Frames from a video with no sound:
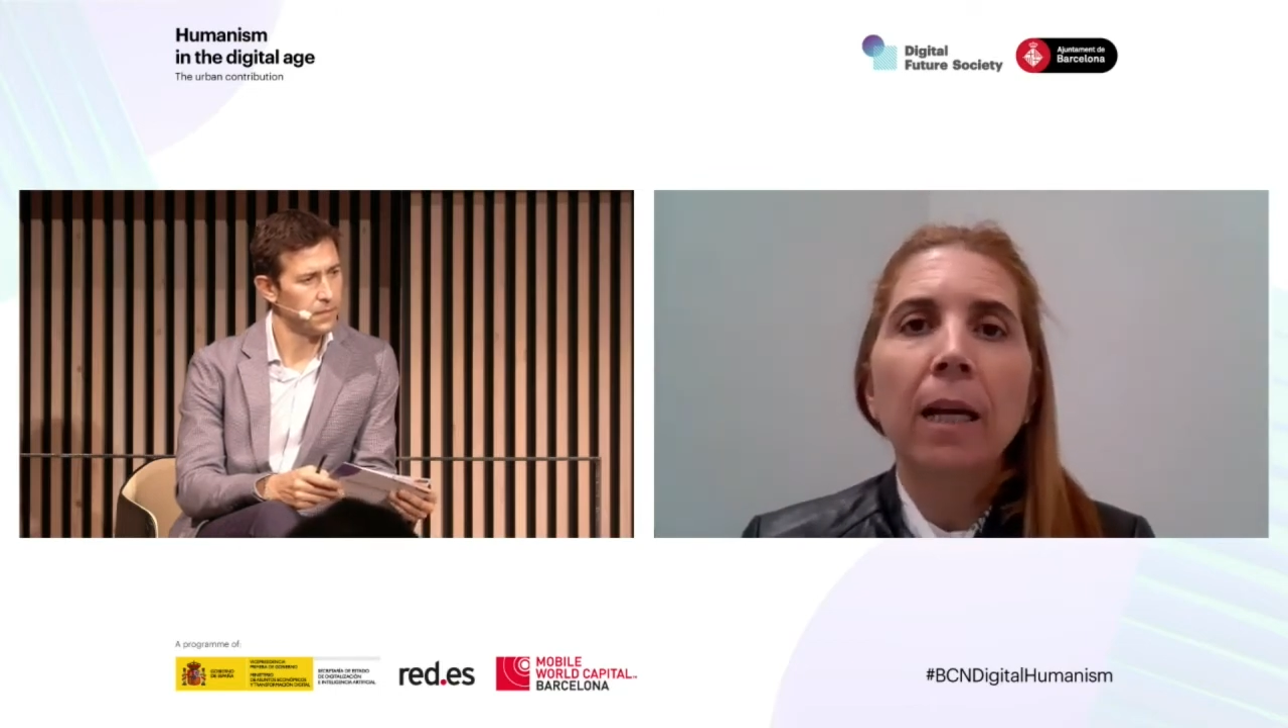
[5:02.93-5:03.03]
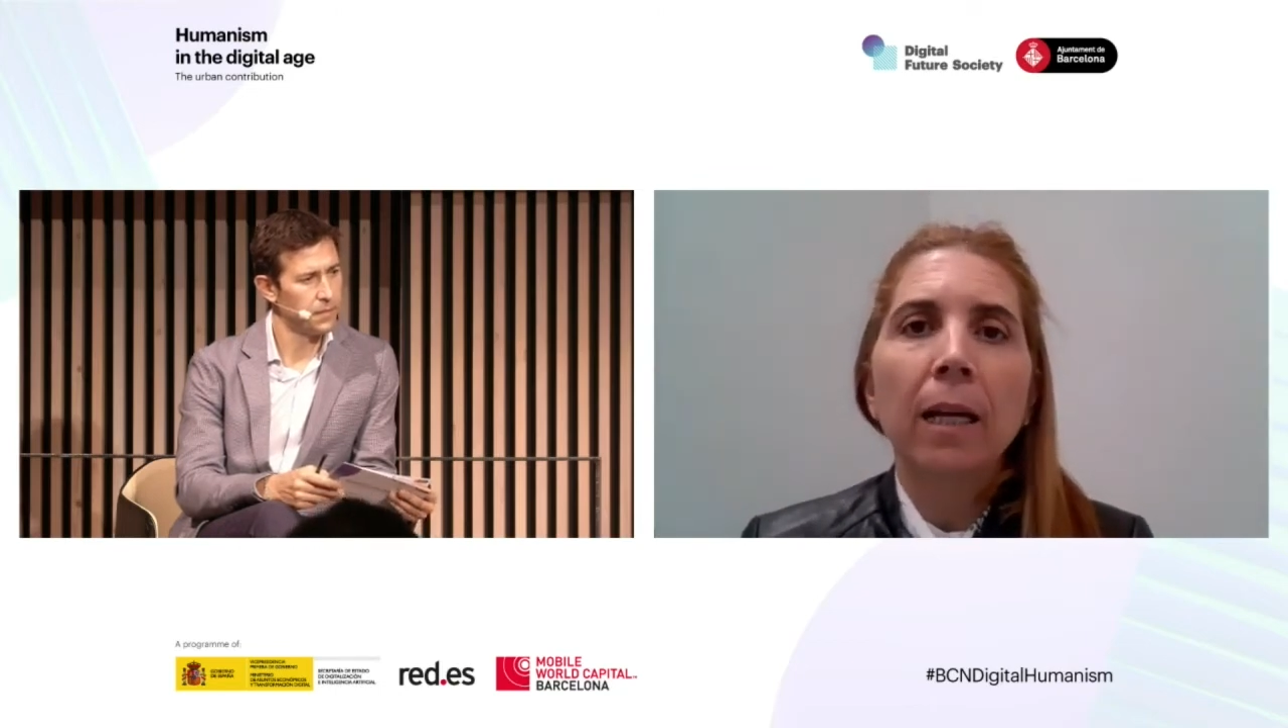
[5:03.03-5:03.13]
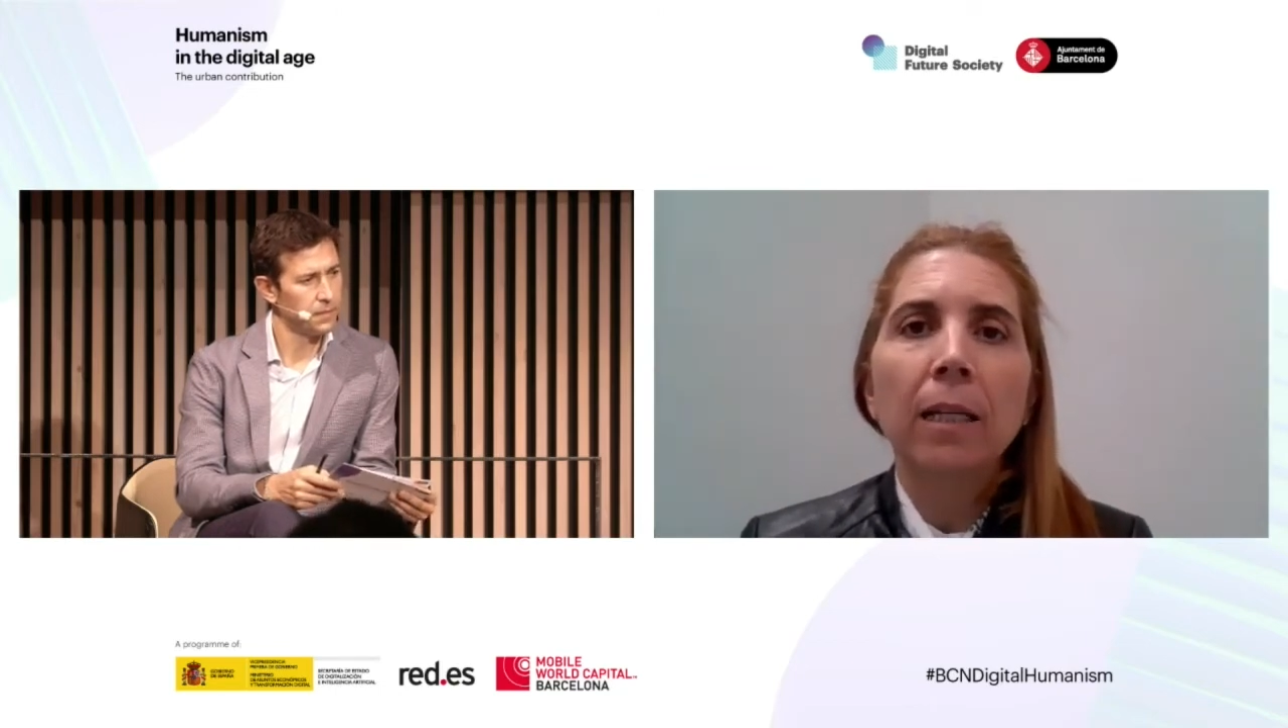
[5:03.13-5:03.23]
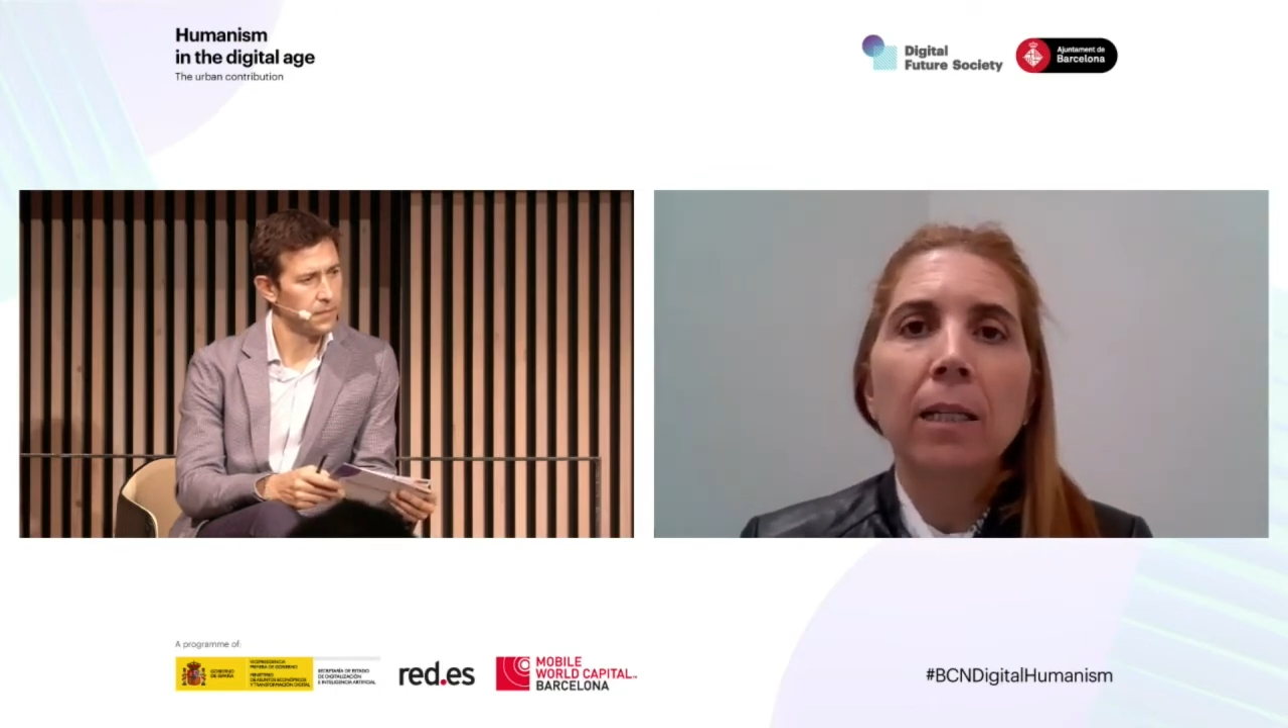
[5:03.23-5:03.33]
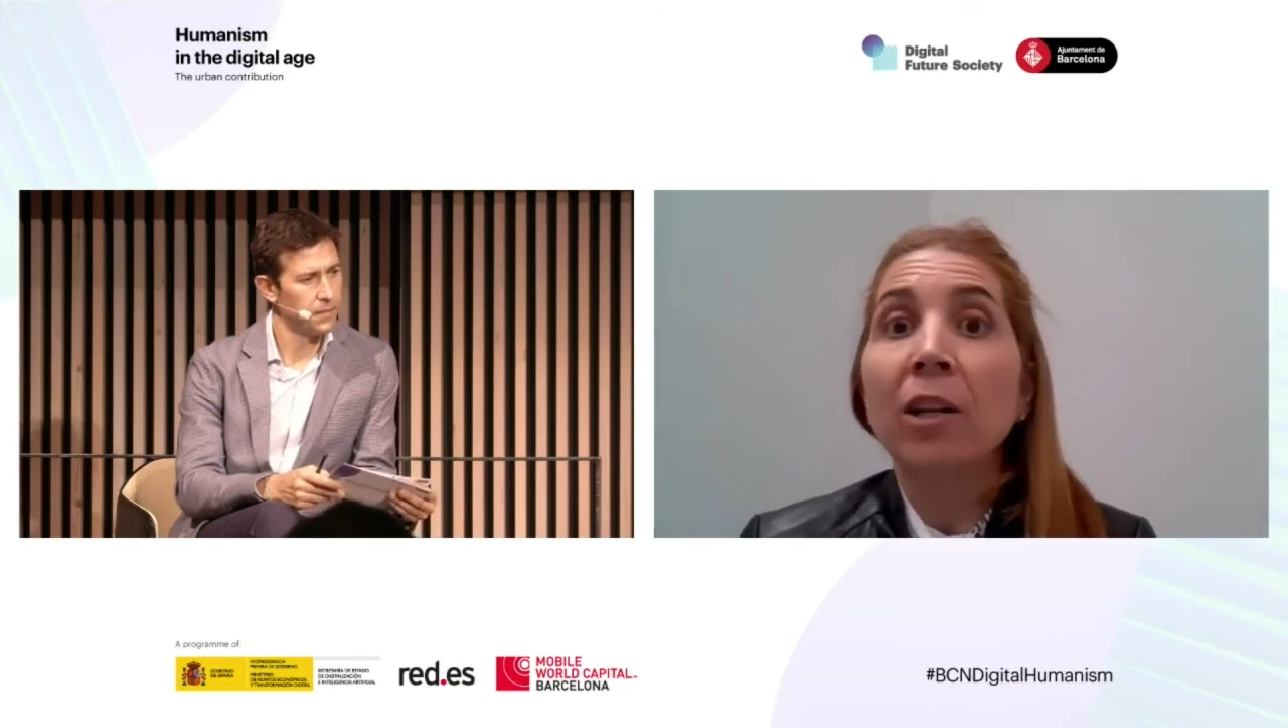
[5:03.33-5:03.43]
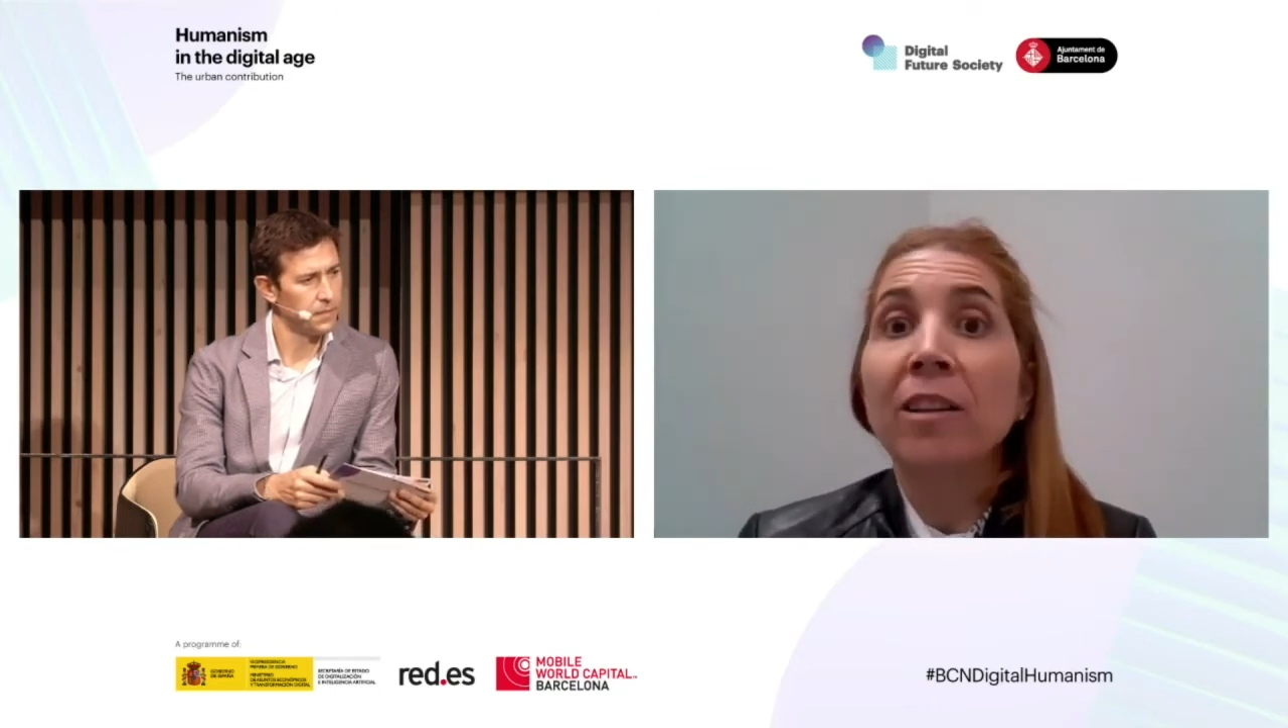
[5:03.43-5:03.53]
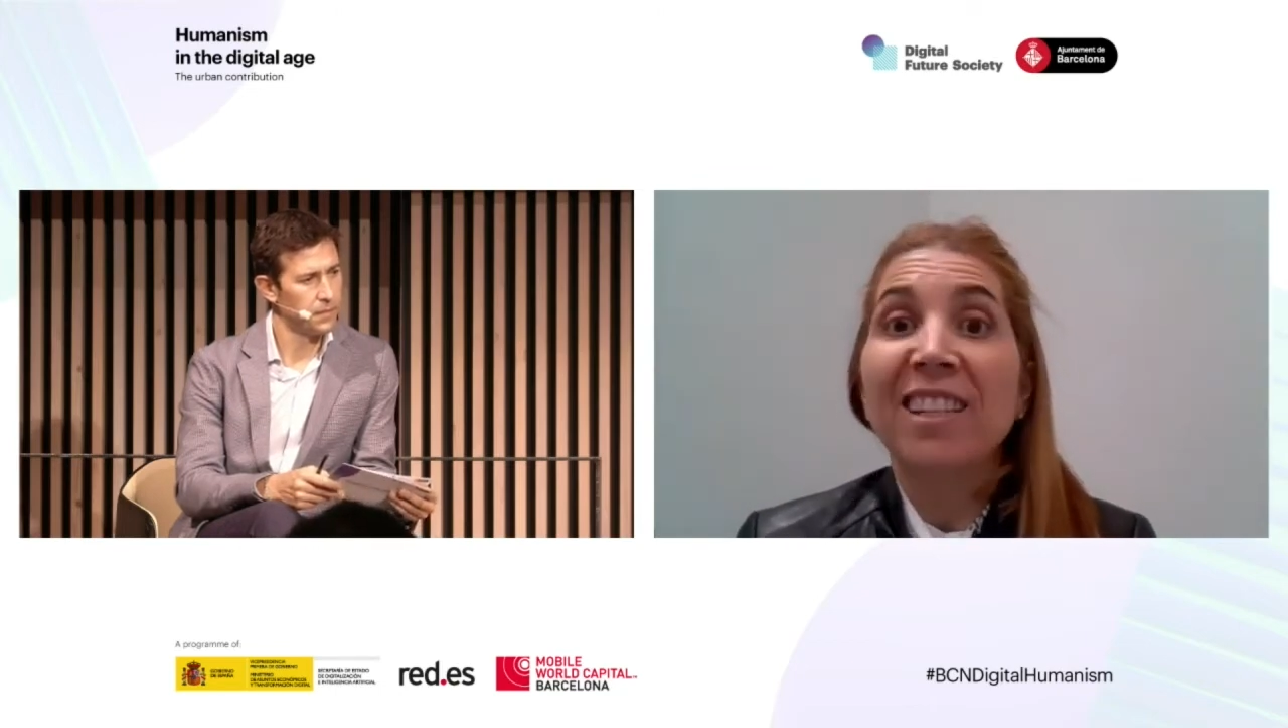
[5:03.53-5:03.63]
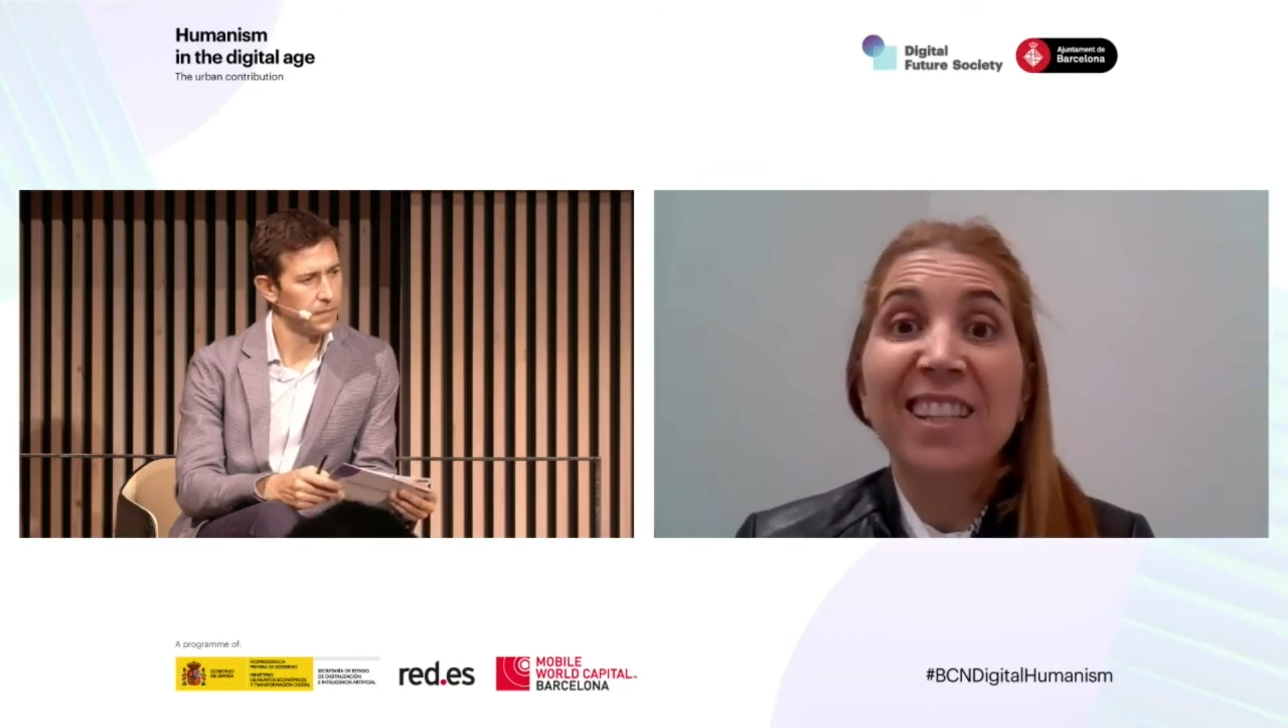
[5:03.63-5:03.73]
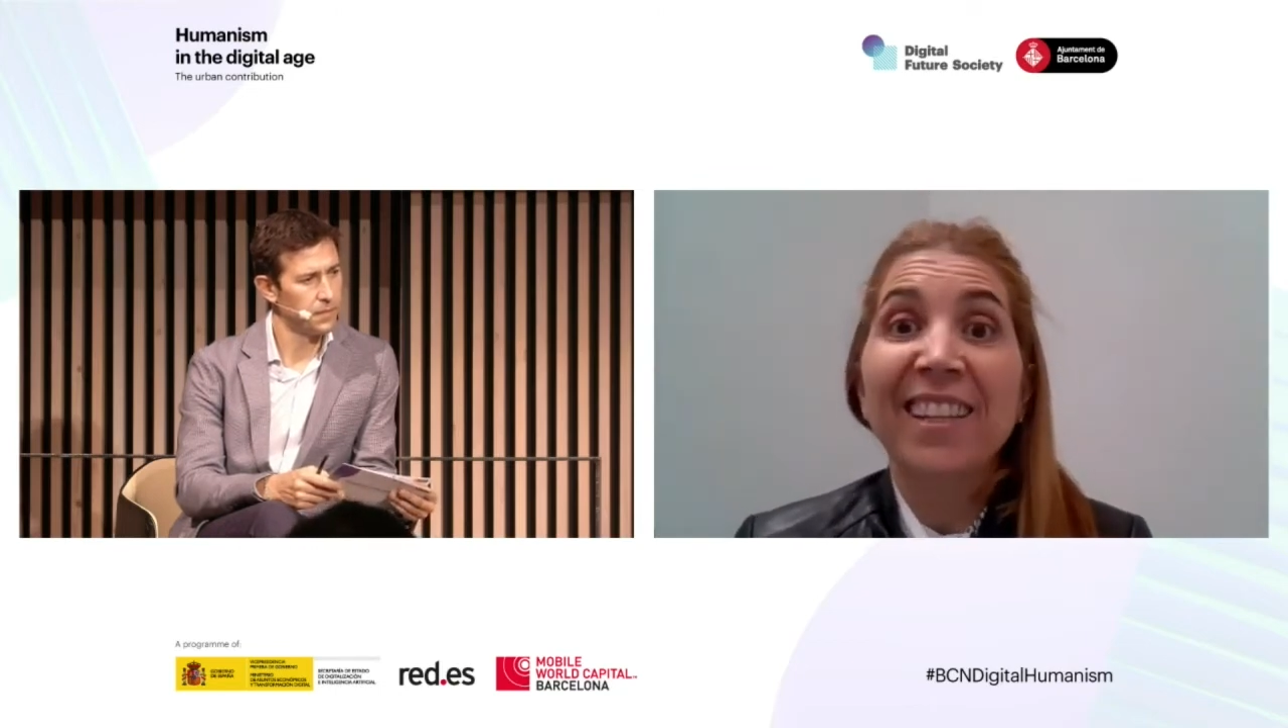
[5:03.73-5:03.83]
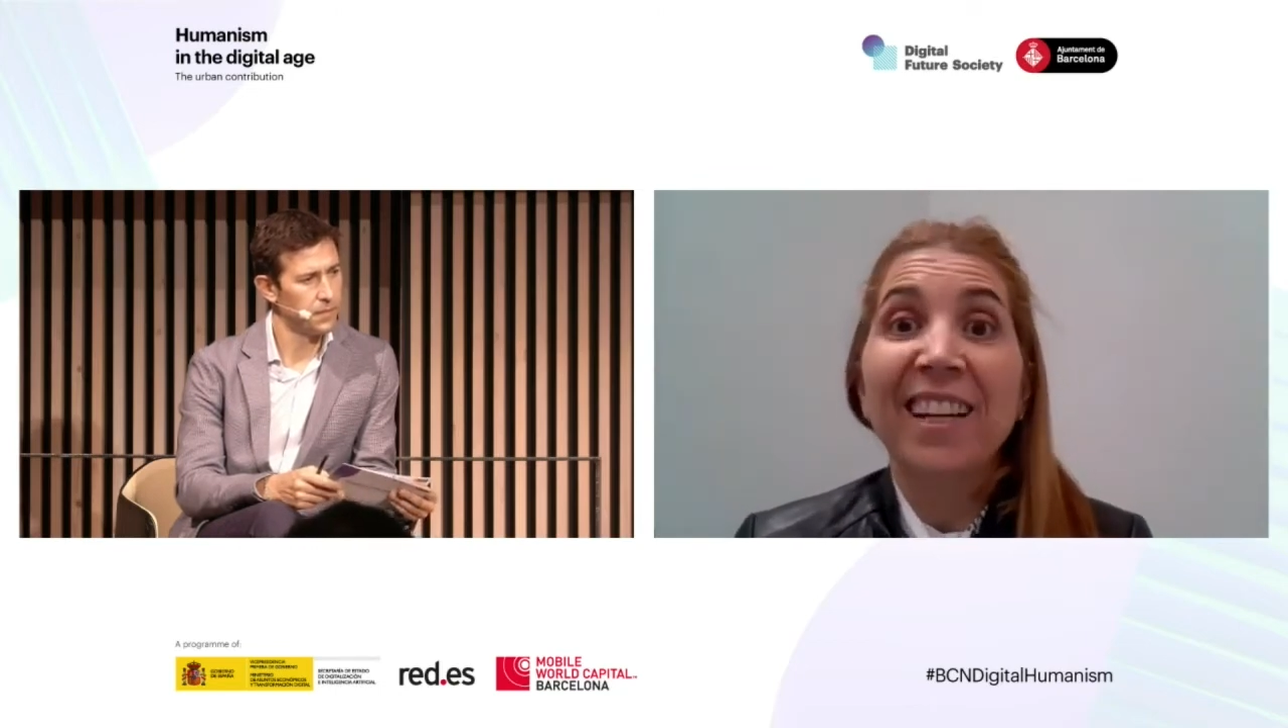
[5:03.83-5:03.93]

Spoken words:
is not necessarily